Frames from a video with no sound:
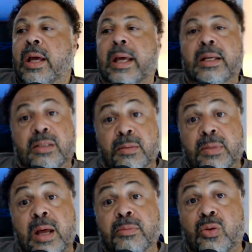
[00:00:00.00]
And
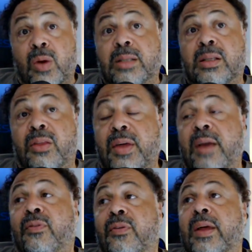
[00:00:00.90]
sometimes you're actually
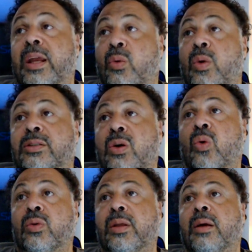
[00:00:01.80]
thankful that he was
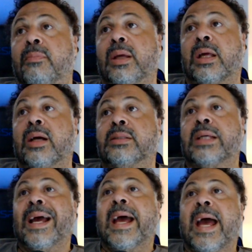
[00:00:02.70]
holding him, because
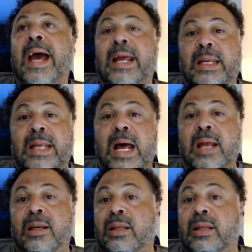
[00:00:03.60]
had he not,